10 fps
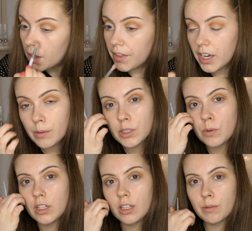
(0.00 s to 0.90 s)
I think I'm just
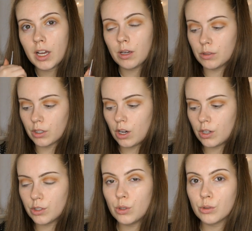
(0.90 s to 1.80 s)
one of them girls that
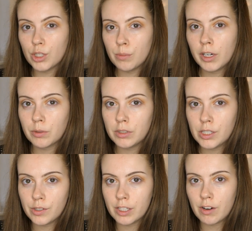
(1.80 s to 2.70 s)
can't talk too much when they're
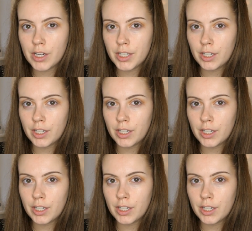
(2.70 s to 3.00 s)
doing their eyeshadow.